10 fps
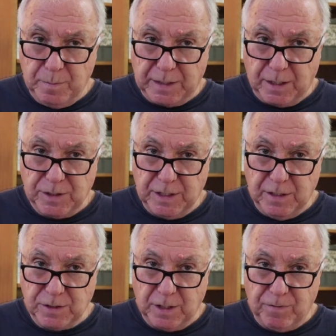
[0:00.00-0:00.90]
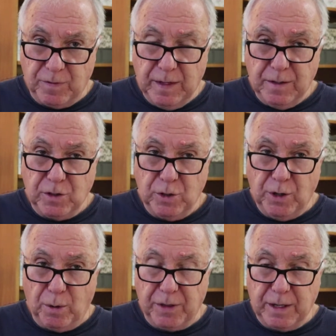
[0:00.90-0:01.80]
because it is, if
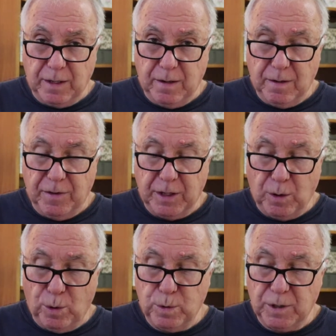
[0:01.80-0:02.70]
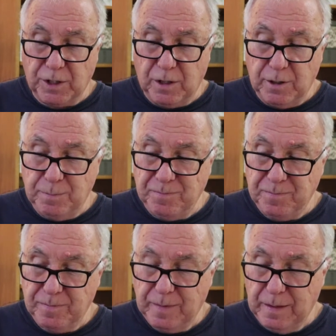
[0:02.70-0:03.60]
you know, the old
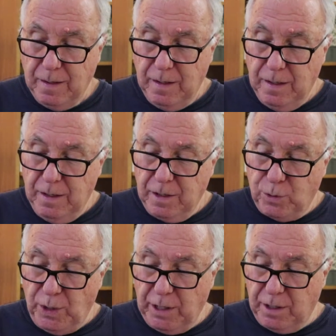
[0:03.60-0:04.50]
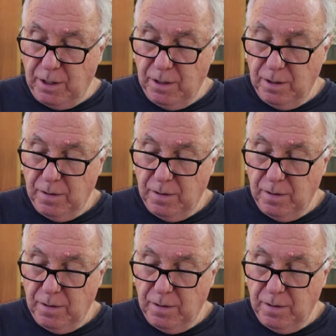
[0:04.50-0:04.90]
Greek